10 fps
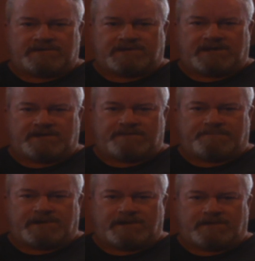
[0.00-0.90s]
Let's get it up
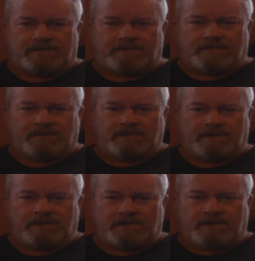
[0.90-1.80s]
there.
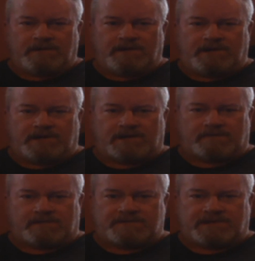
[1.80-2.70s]
And I
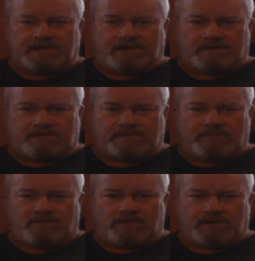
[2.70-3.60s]
will see y'all in the
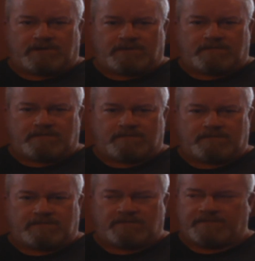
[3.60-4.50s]
morning.
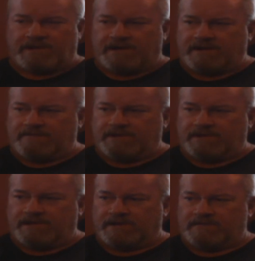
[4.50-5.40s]
Don't think I have
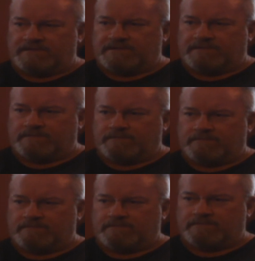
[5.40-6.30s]
anything else
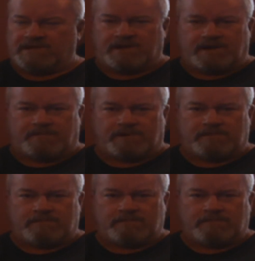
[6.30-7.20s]
that happened.
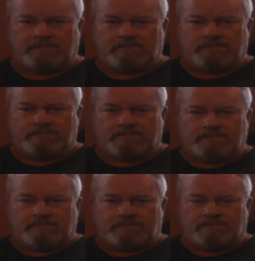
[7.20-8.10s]

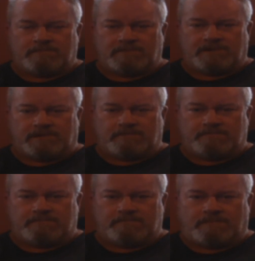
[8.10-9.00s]
But
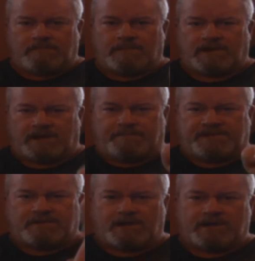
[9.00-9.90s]
happy
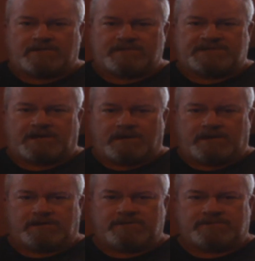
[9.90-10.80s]
trails,
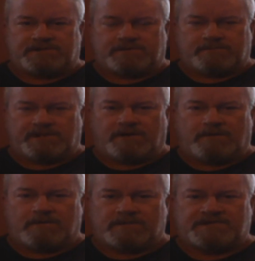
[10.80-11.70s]

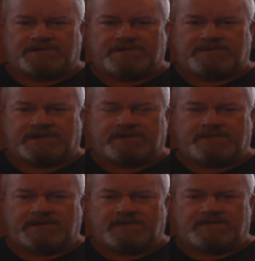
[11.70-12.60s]
YouTubadors and
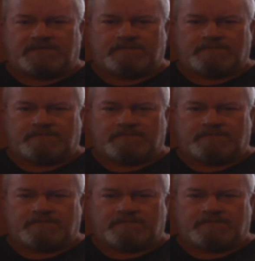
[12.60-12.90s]
YouTubians.